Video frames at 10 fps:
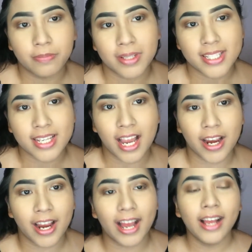
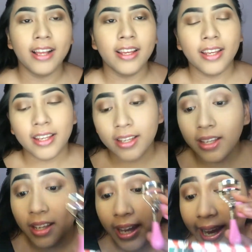Mascara.
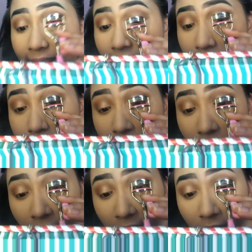And magka-curl